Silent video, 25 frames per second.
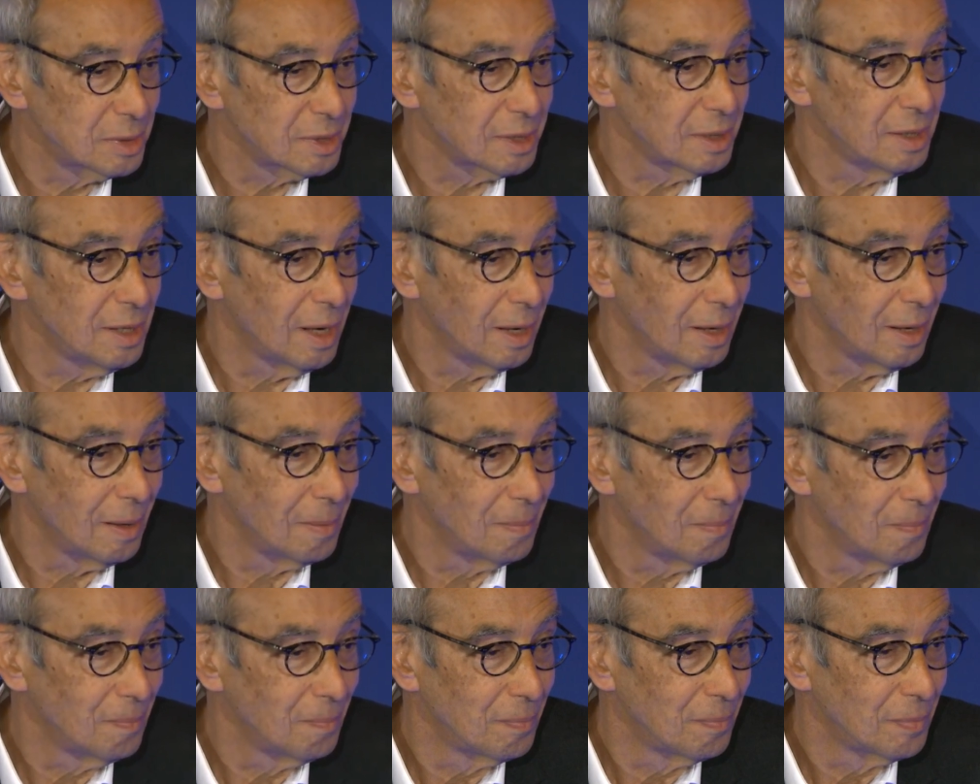from
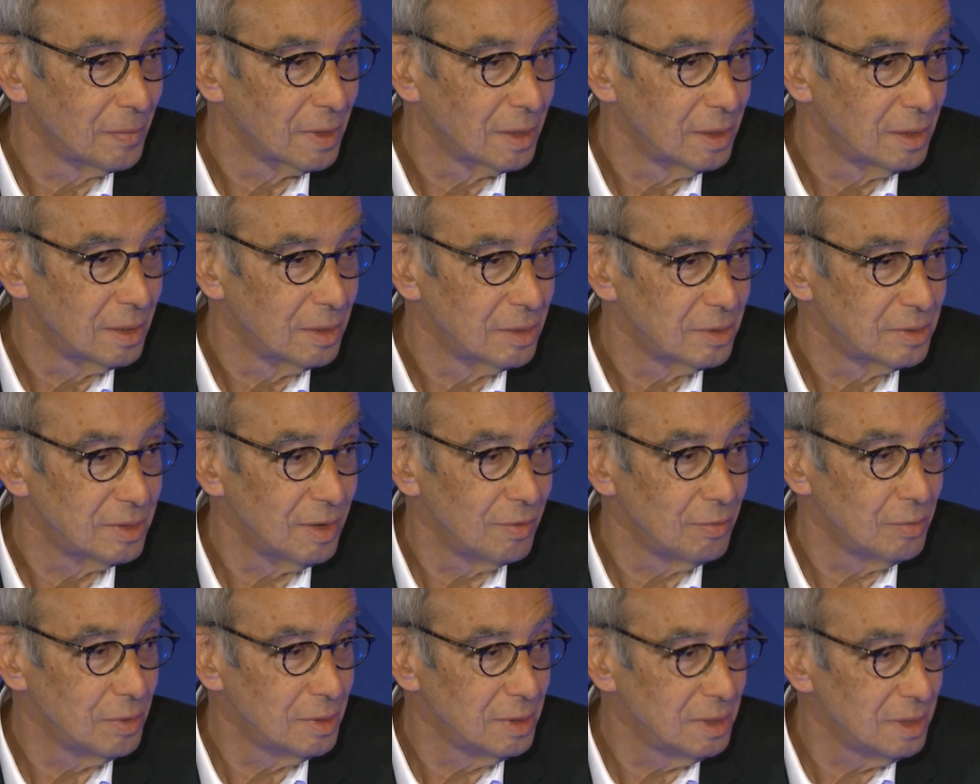the industrial
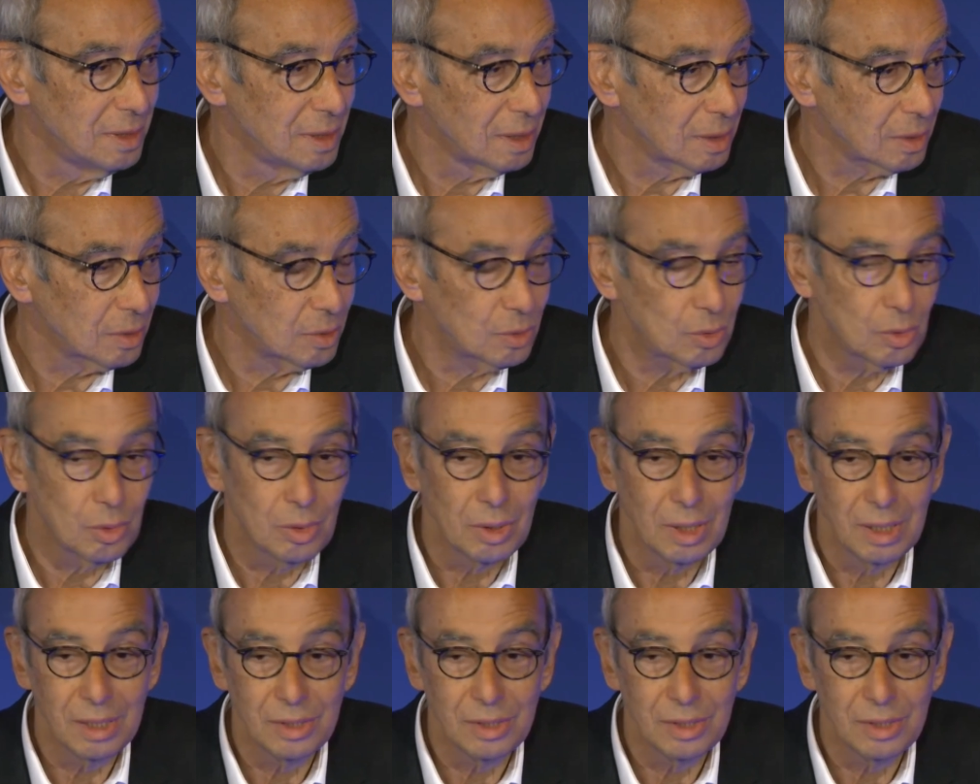perspective.